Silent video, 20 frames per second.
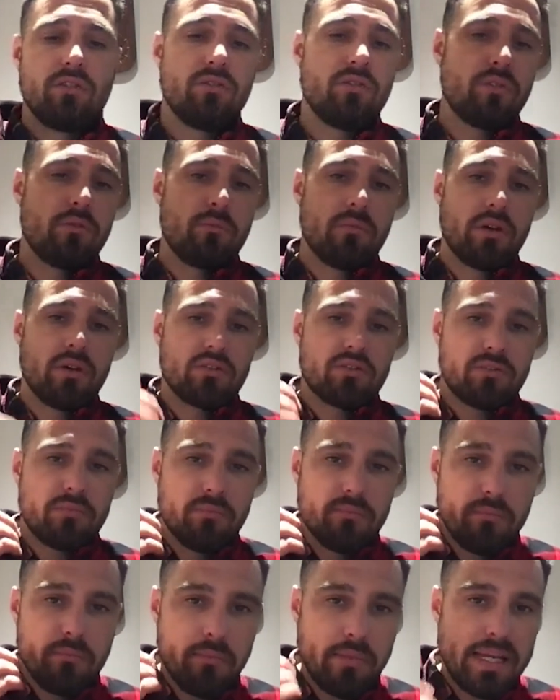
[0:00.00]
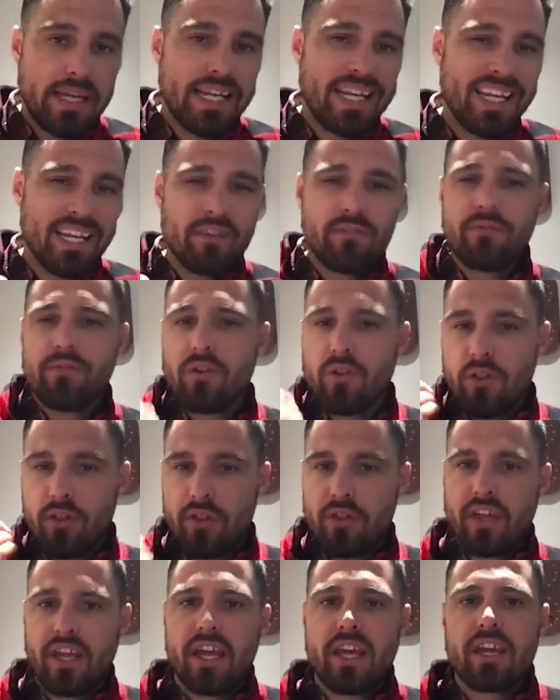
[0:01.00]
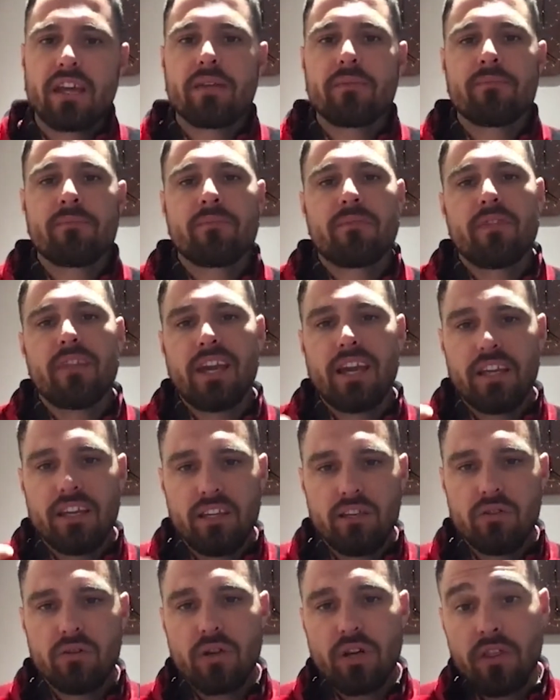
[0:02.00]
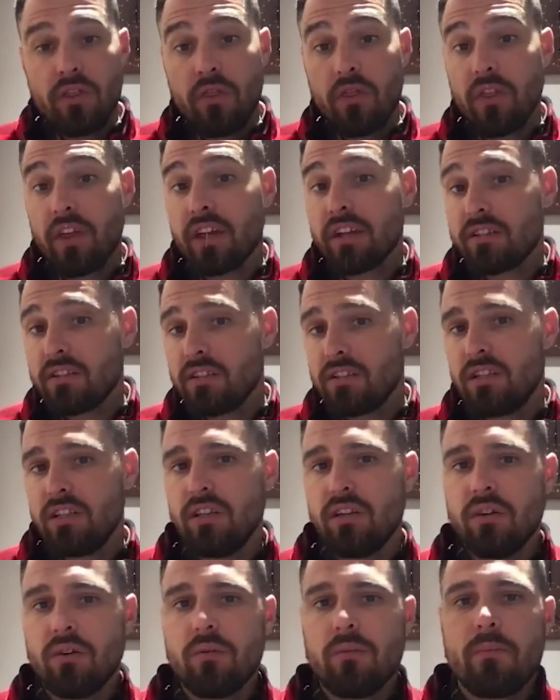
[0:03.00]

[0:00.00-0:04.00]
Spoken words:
the most meaningful thing that you can think to do.